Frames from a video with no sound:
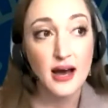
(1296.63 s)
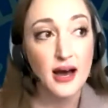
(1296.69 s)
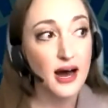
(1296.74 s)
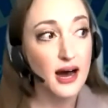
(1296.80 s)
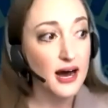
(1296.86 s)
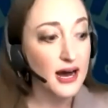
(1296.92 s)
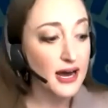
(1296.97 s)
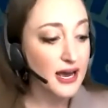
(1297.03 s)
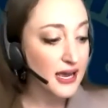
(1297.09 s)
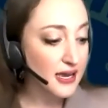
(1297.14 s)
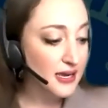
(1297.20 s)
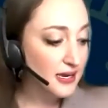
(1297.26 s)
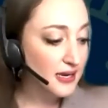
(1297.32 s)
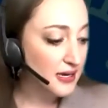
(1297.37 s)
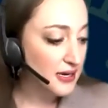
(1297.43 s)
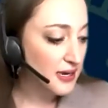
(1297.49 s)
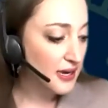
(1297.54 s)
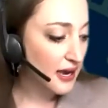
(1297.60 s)

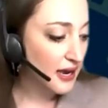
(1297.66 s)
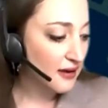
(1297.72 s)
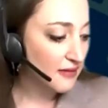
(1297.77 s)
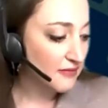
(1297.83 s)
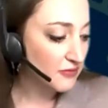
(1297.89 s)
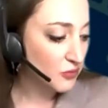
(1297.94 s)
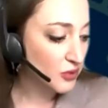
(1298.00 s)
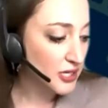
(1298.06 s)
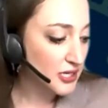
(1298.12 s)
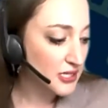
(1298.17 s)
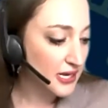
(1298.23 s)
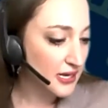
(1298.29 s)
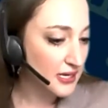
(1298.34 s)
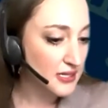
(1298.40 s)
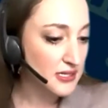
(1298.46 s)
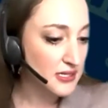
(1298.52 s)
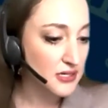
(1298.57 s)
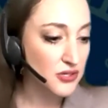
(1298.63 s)
I have worked at
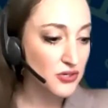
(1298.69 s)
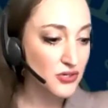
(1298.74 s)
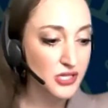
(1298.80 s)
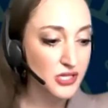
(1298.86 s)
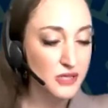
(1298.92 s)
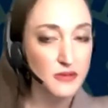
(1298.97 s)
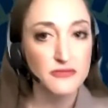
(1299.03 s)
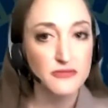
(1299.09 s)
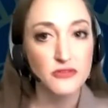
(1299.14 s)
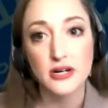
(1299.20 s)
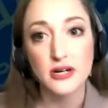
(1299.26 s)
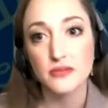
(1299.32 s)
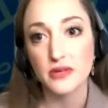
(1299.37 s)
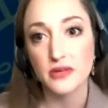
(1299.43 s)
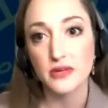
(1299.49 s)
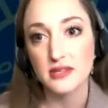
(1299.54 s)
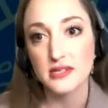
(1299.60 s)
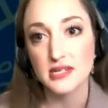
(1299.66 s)
institutions before and
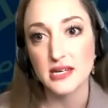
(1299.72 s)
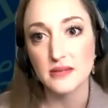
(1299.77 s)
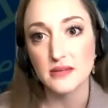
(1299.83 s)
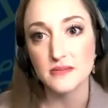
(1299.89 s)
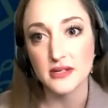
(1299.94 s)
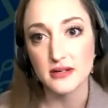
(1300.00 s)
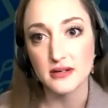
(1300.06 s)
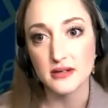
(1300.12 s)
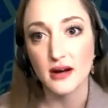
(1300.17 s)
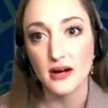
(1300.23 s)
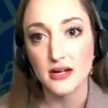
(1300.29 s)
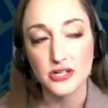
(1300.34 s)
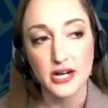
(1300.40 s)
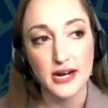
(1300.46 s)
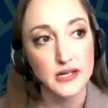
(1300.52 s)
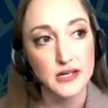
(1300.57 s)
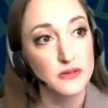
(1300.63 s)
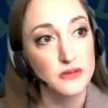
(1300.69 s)
with teams on
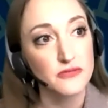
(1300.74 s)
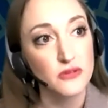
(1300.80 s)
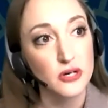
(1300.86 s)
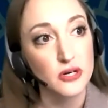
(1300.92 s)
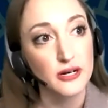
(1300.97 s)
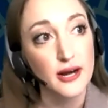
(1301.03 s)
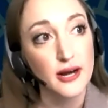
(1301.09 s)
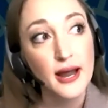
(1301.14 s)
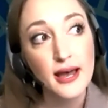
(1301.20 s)
contracts before